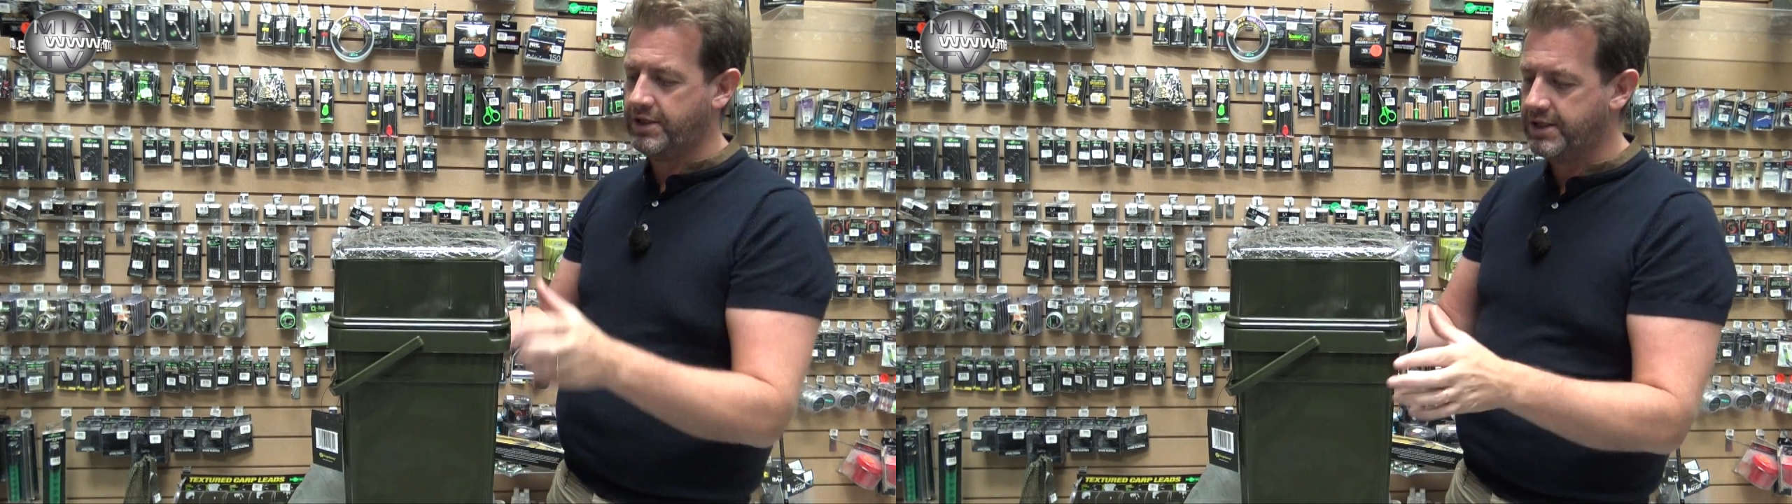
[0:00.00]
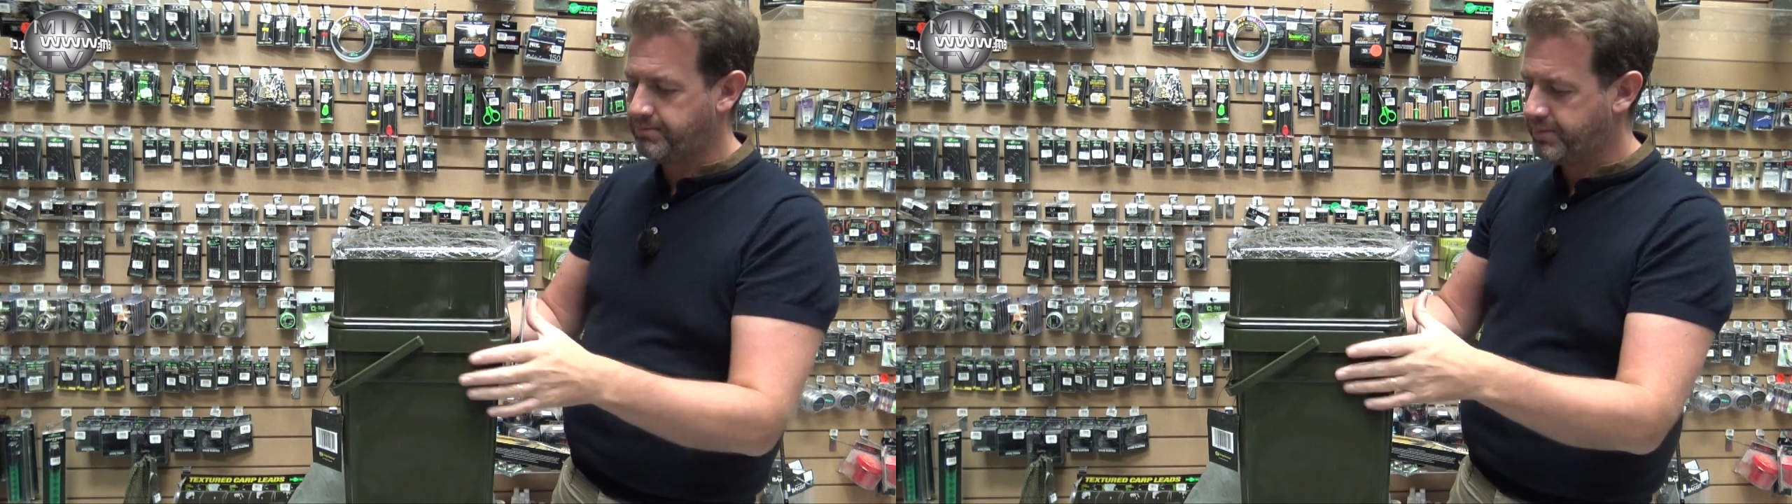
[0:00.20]

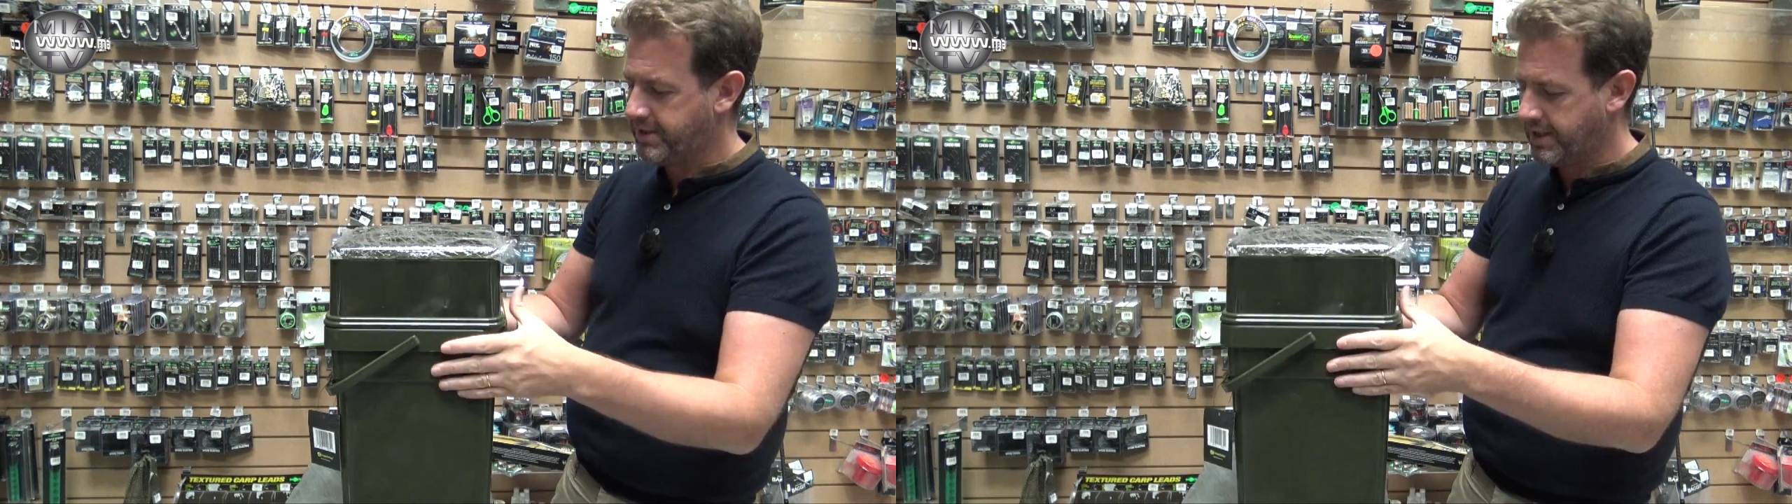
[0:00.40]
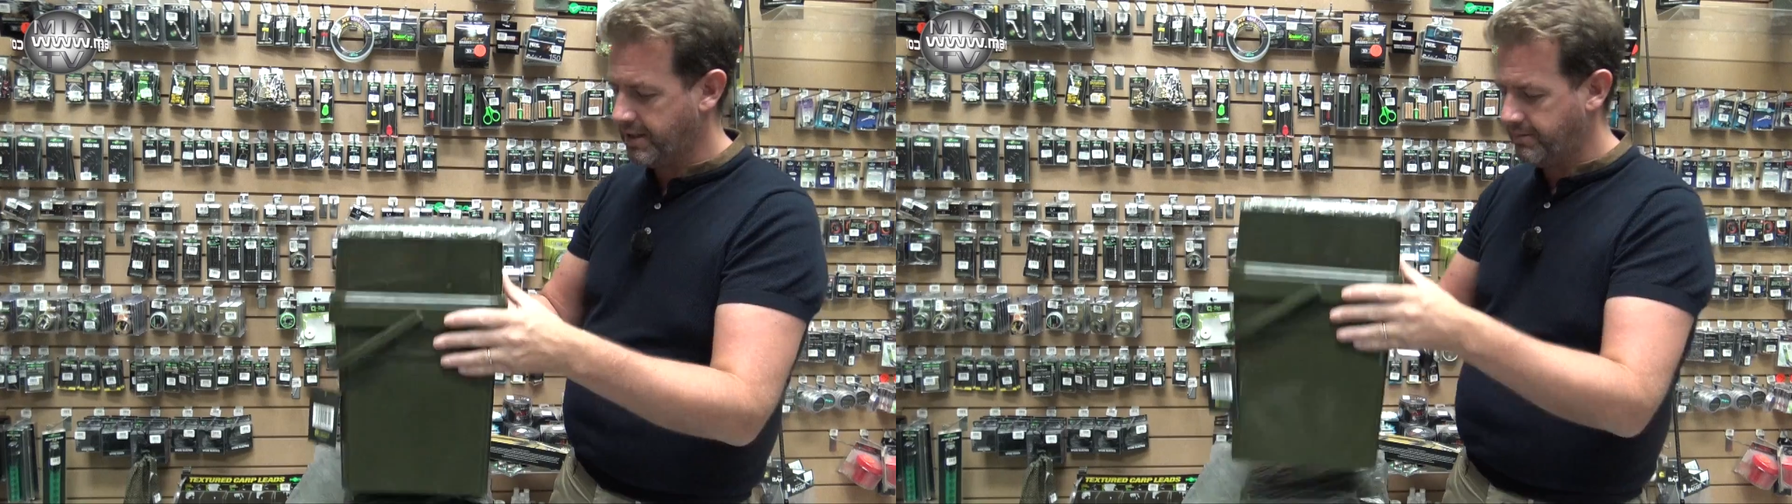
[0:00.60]
this
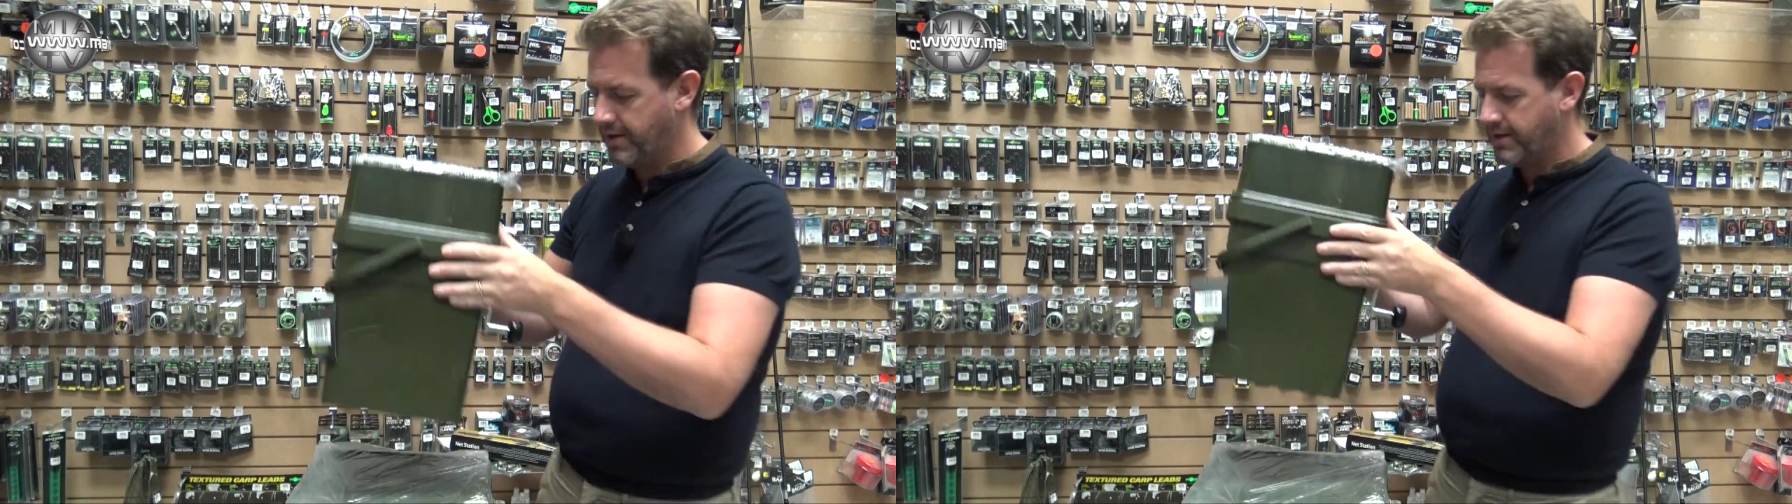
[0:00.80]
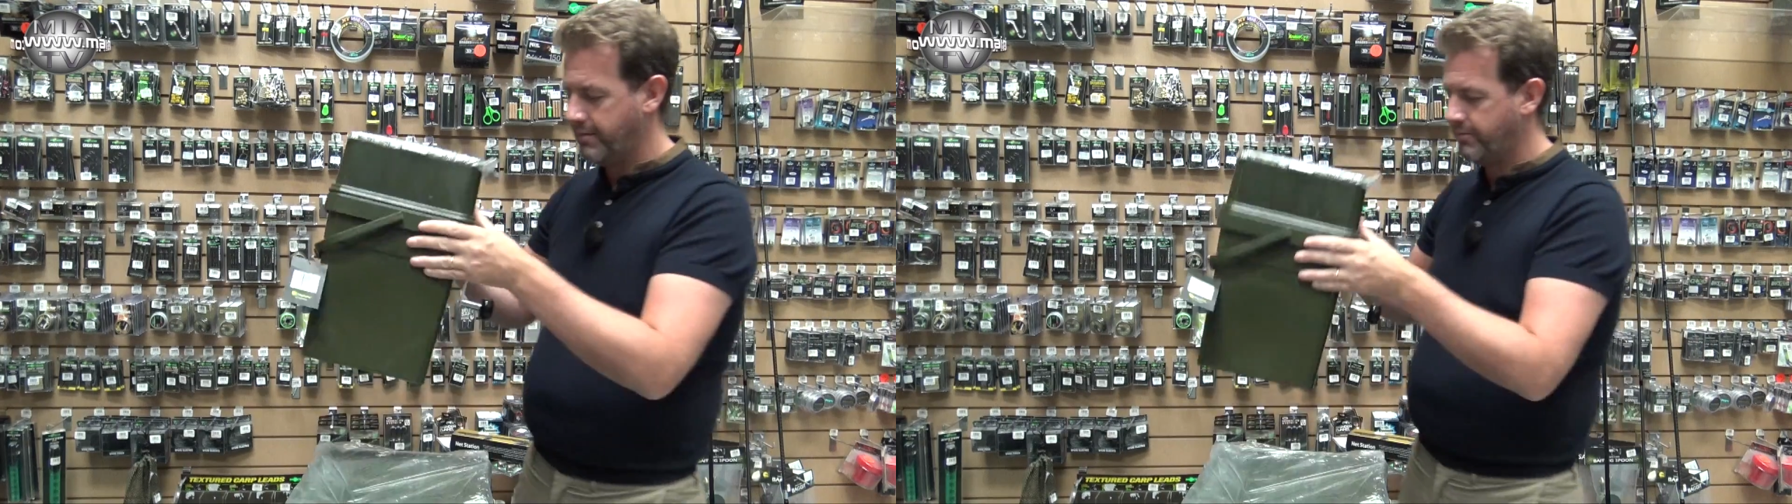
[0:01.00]
particular
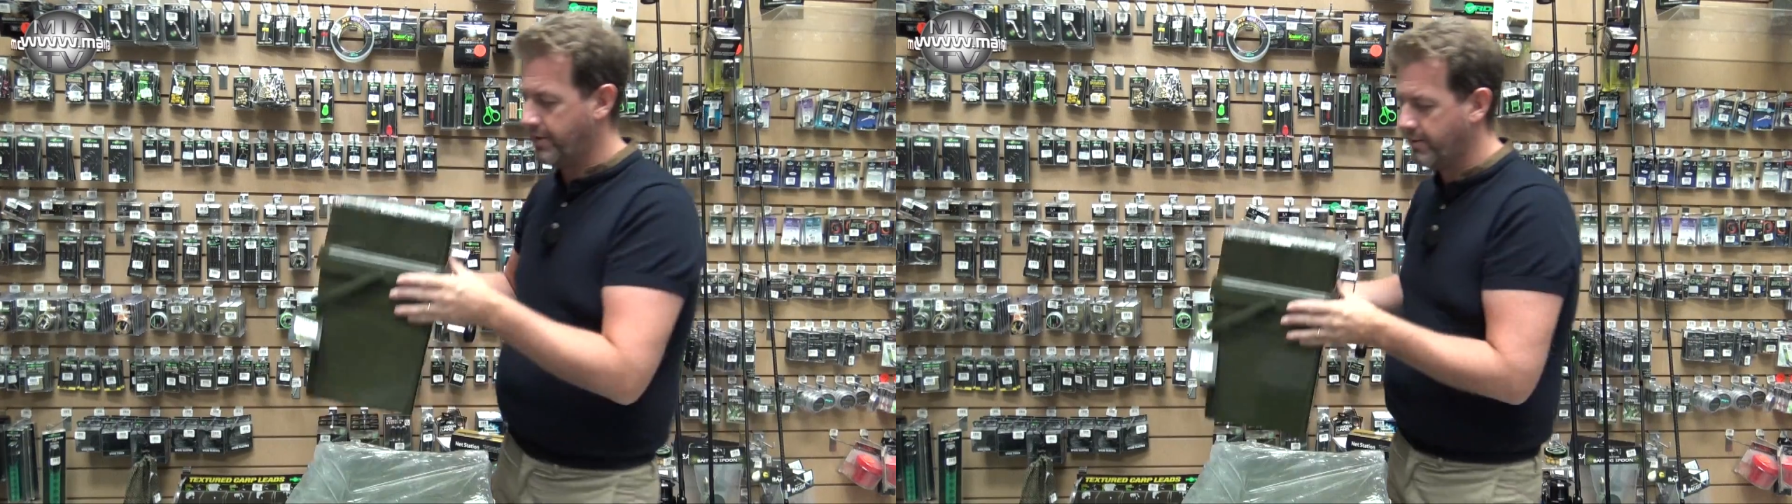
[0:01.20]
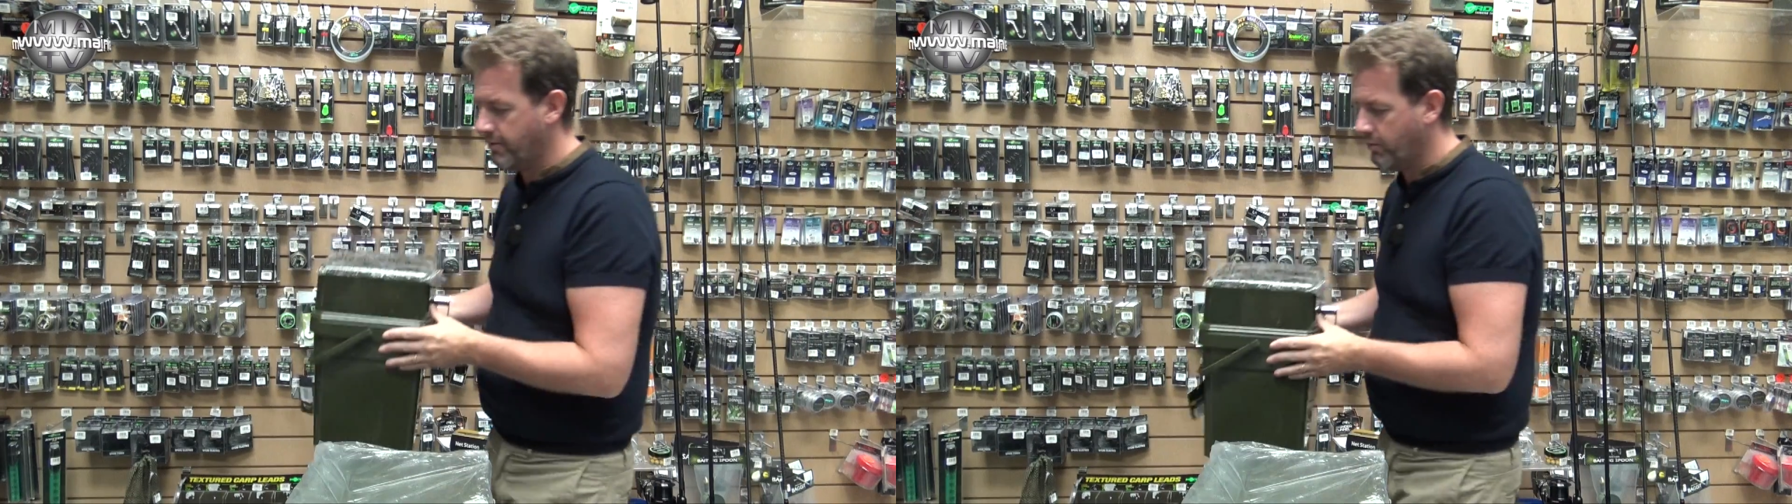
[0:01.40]
bucket,
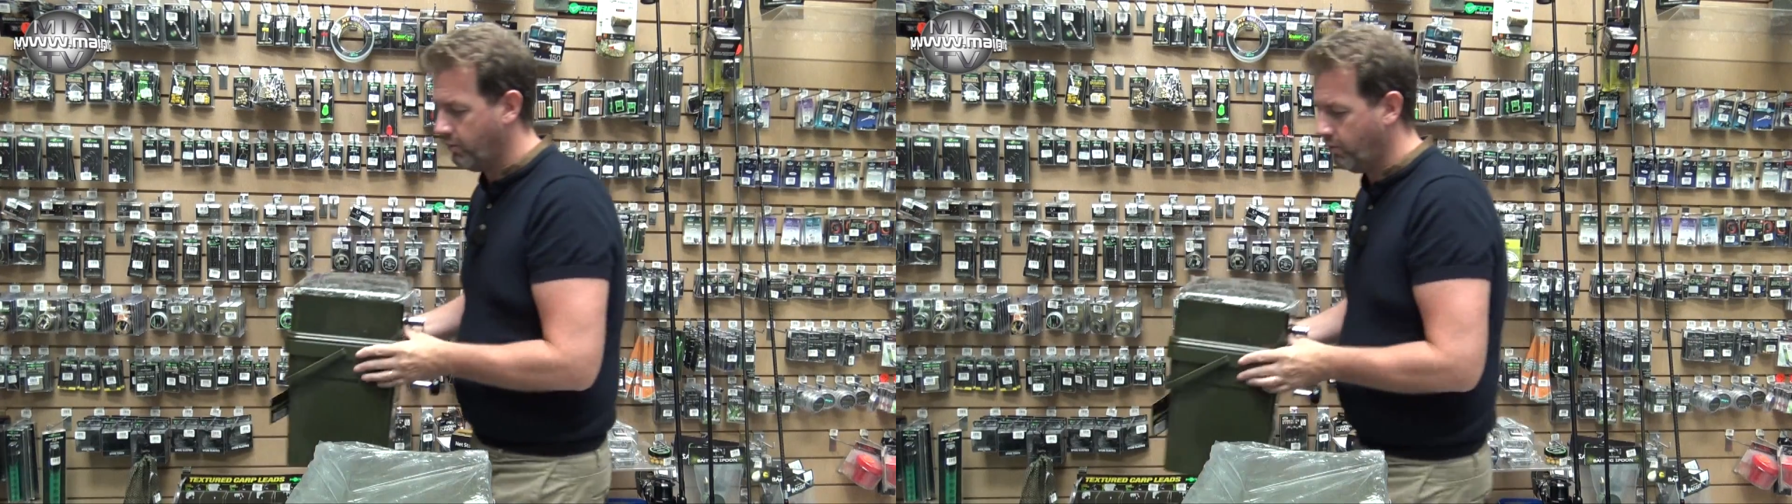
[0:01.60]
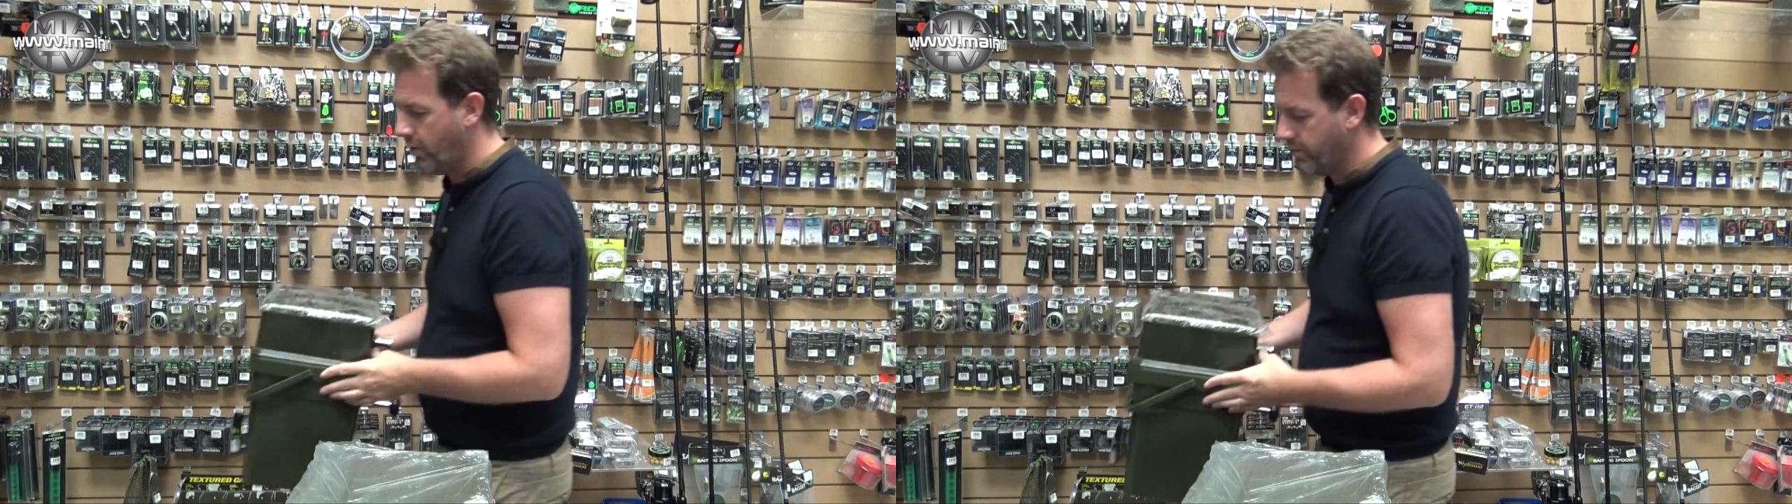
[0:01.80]
but
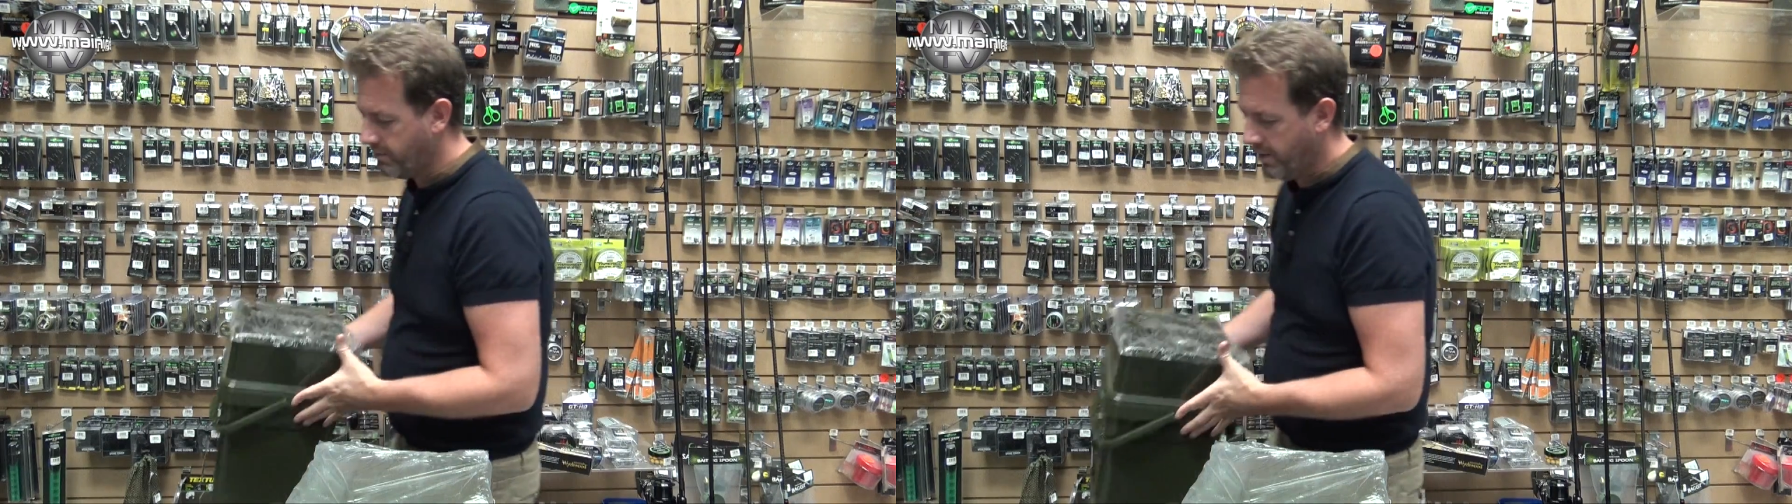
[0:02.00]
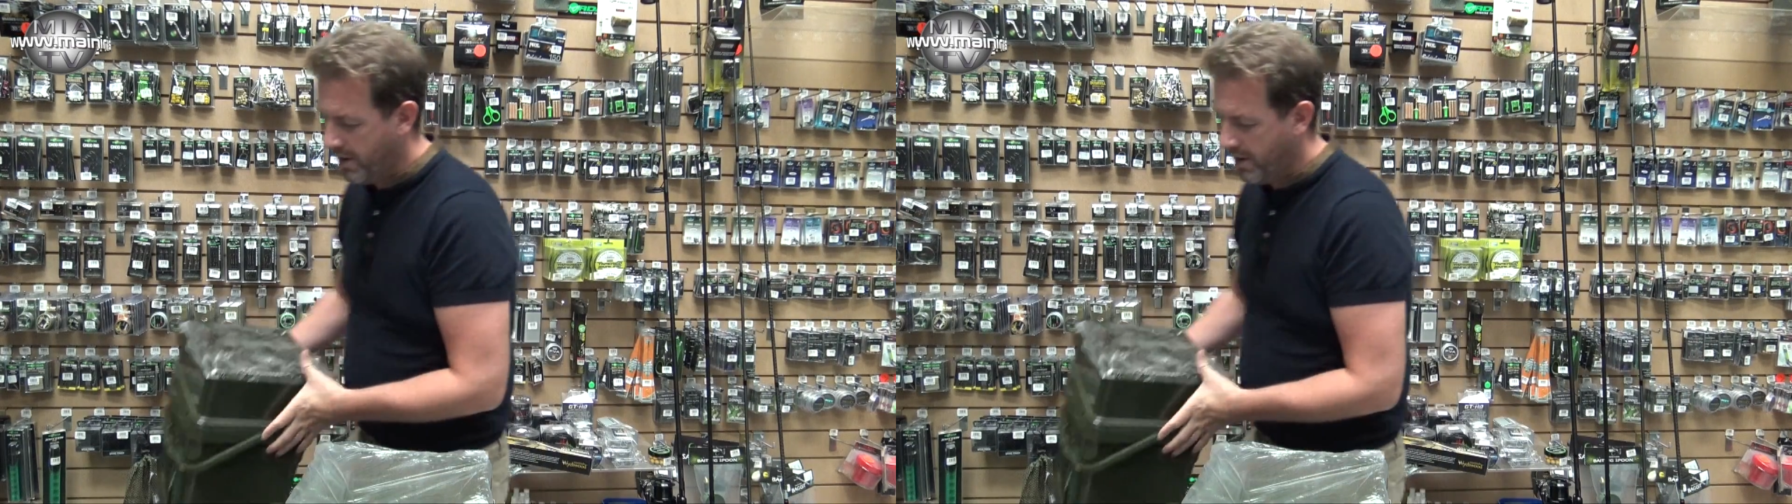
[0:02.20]
what